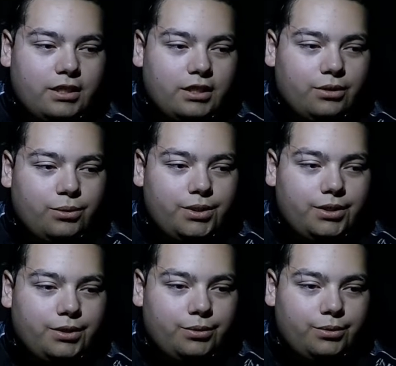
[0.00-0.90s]
those
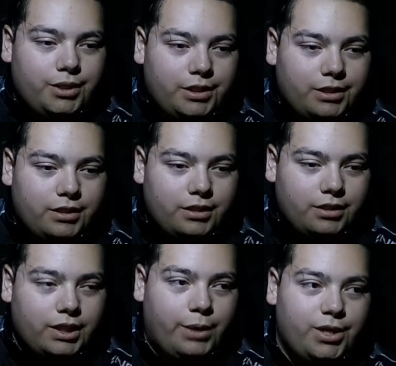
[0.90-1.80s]
two,
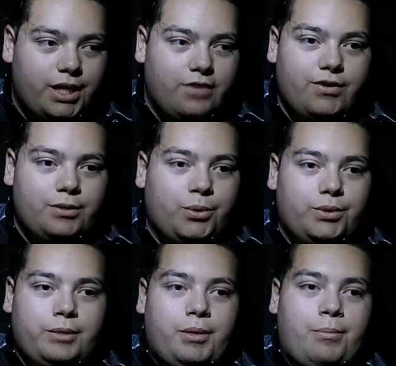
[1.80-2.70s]
they were never
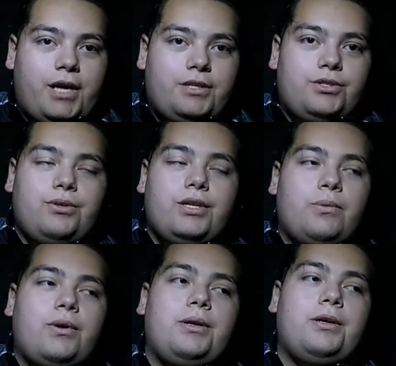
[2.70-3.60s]
supposed to be bad. Sure, there
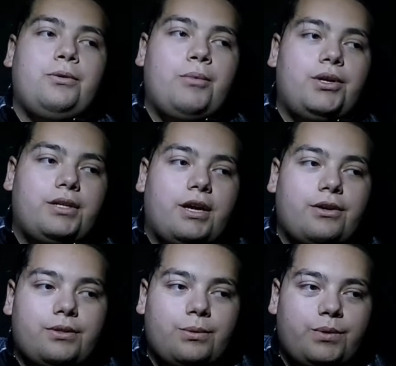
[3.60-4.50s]
were numerous
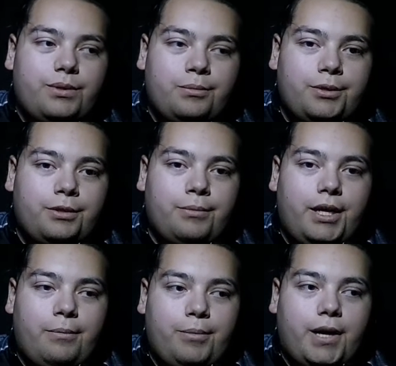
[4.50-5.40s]
characters that were supposed to
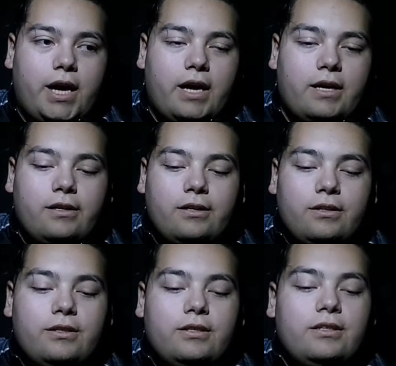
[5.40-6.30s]
be bad,
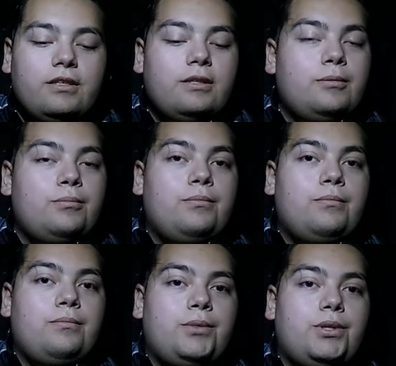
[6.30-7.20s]

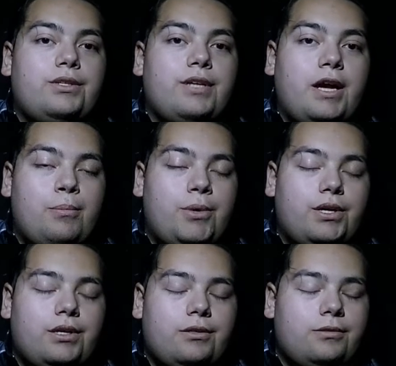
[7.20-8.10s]
per se,
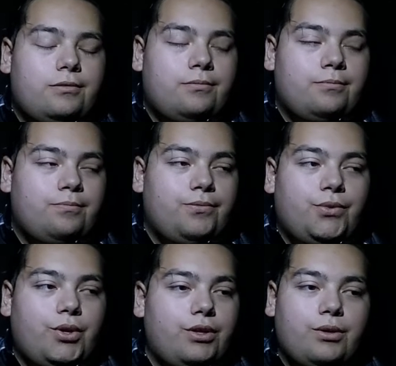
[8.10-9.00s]
but
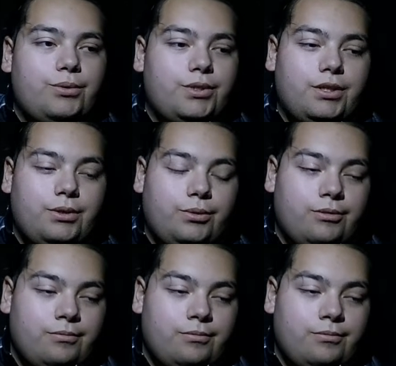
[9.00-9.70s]
not those two.